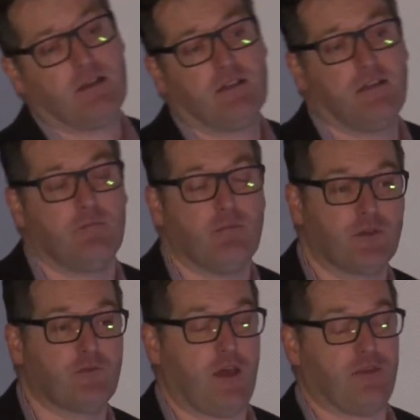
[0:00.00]
that
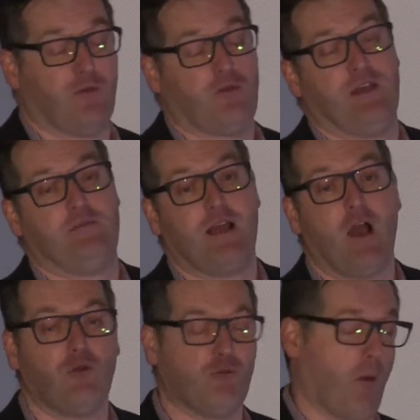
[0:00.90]
the
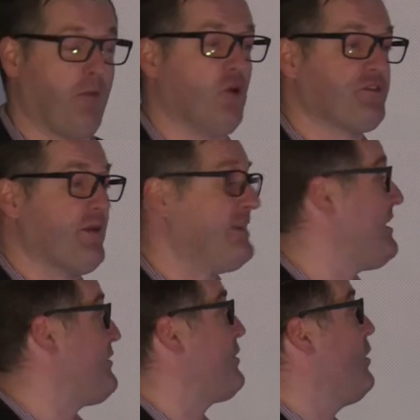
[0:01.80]
reports of my death